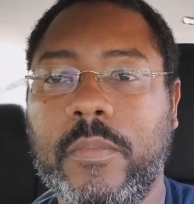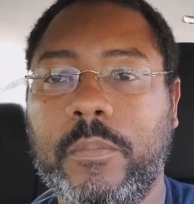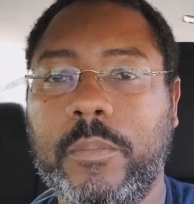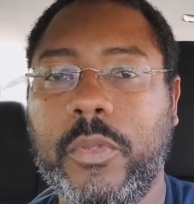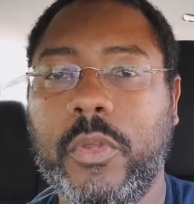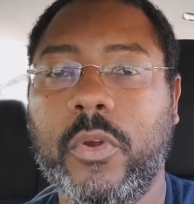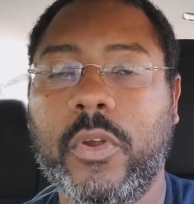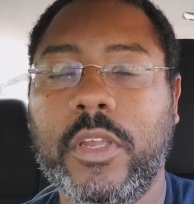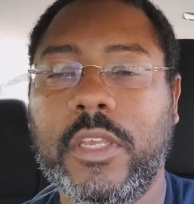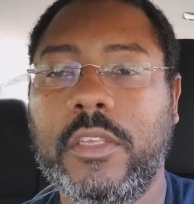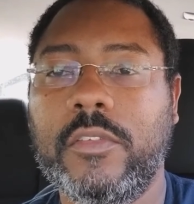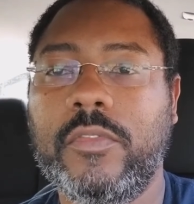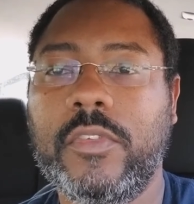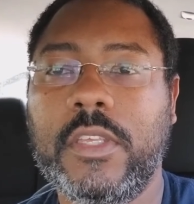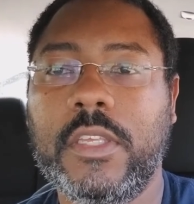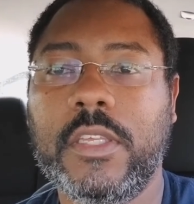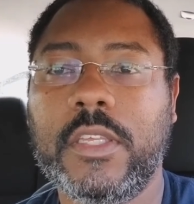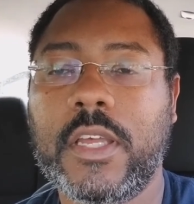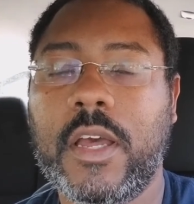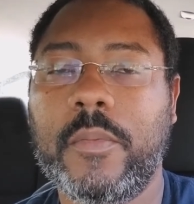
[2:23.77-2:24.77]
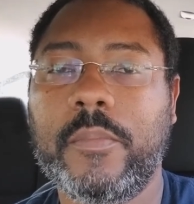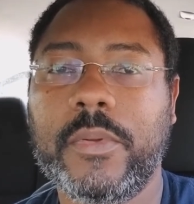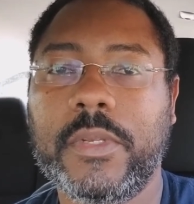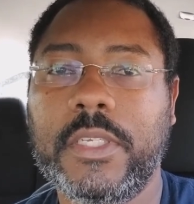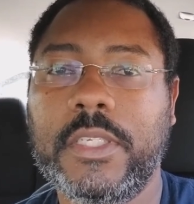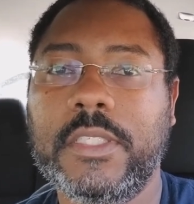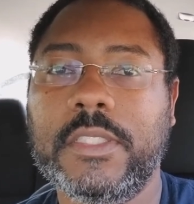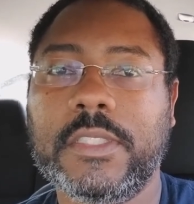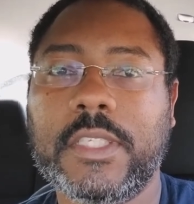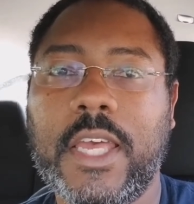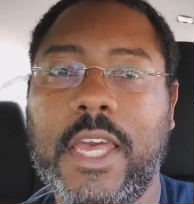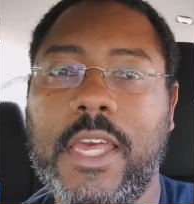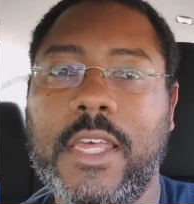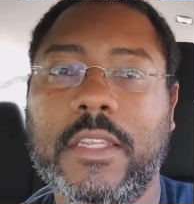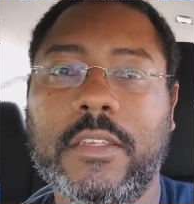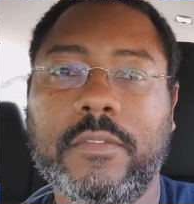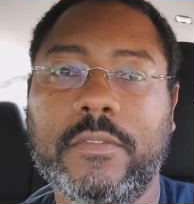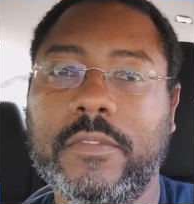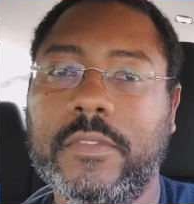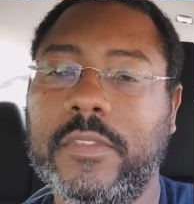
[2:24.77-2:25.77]
pure EV companies,
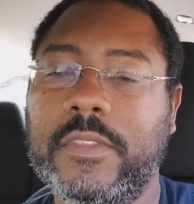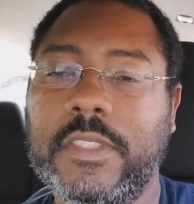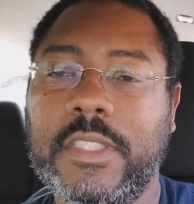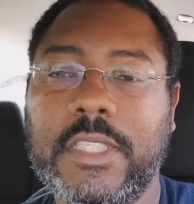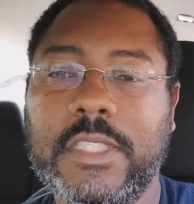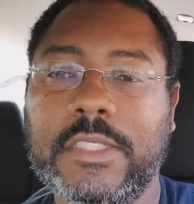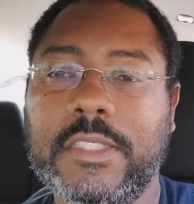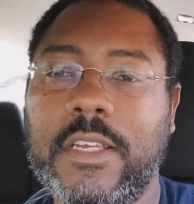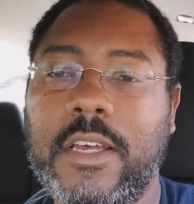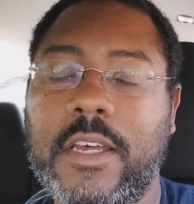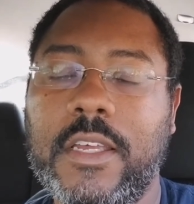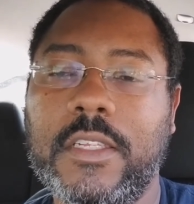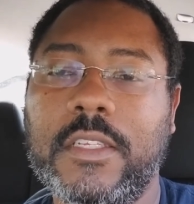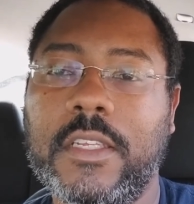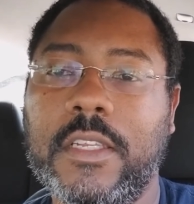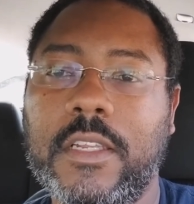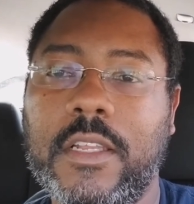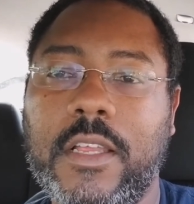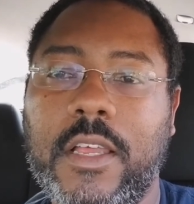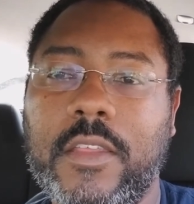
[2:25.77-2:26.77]
and Nissan,